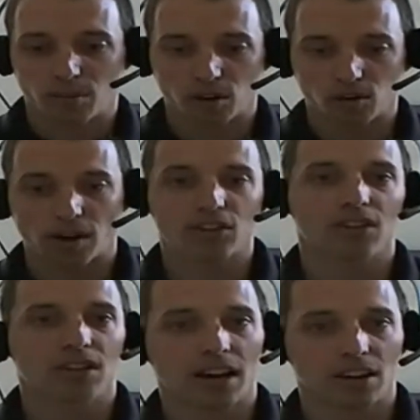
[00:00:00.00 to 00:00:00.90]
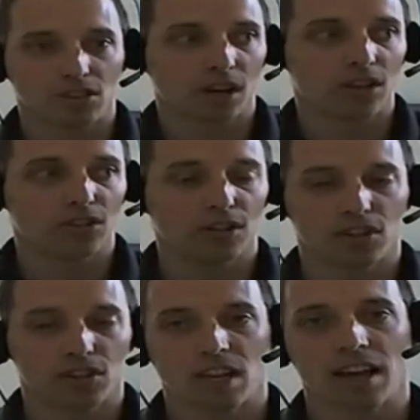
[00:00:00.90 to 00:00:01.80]
but around your entire structure
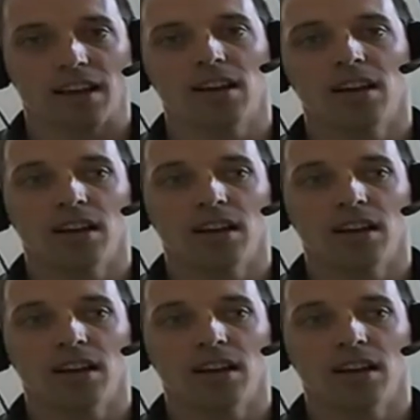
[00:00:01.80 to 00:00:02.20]
of your day.